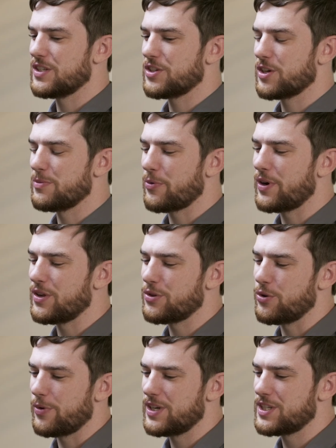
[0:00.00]
Because they're going to be reading
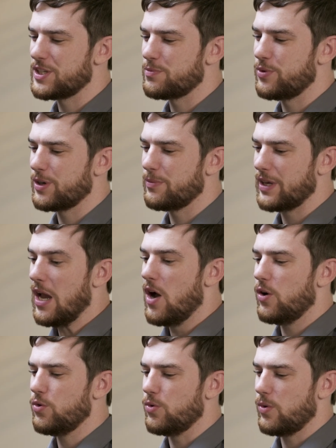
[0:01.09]
through the rest of this book and be like,
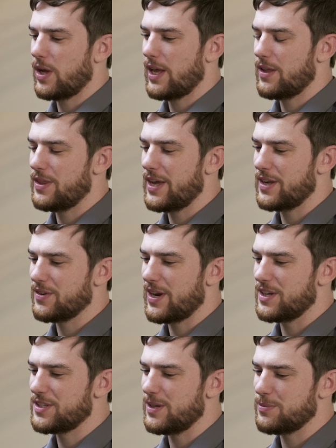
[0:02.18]
oh, that kind
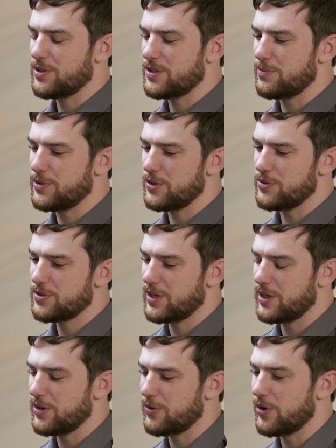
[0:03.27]
of steps on some toes. You know?